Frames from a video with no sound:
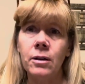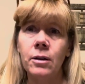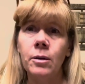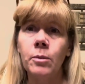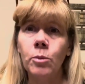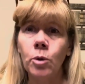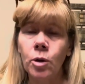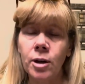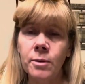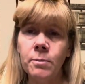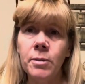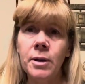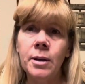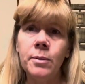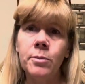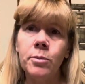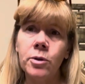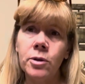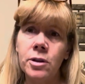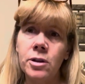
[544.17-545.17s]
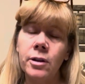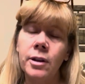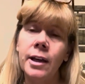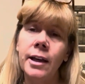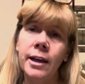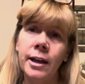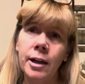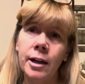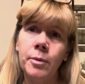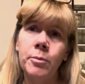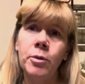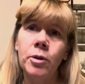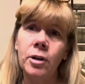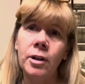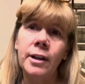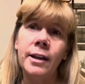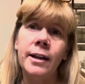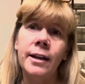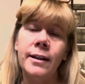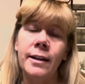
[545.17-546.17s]
that are morning people and so they get up
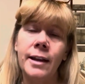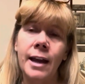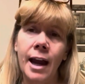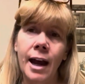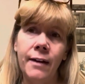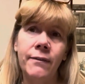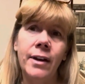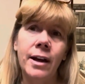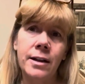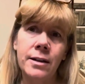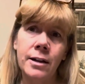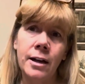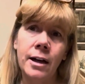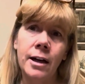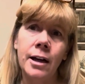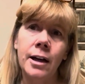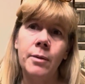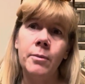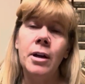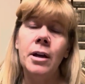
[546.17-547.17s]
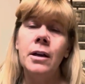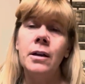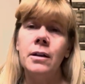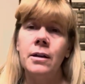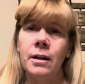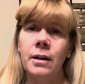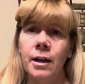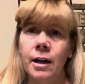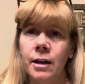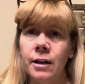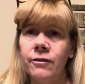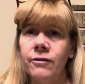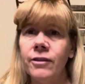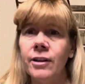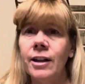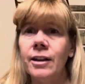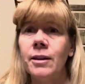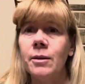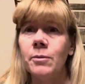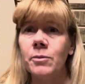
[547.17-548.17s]
early and they have that time kind of
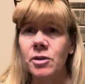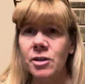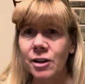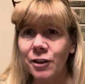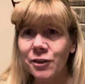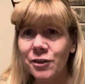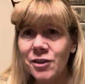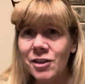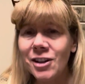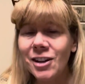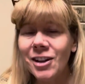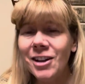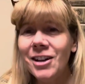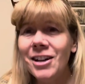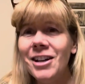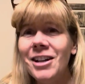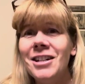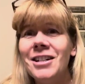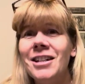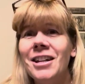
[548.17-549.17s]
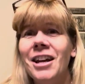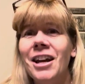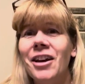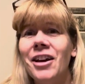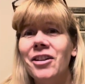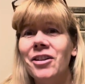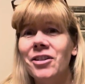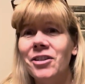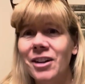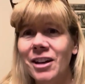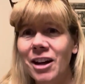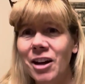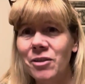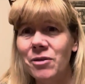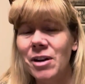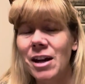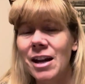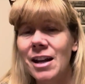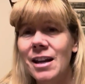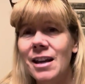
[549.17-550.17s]
get themselves together and get
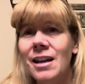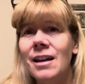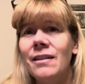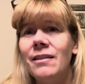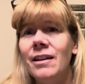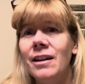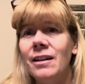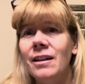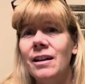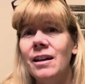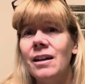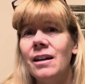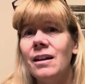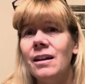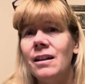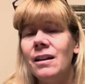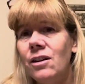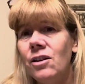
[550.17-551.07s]
ready and then they,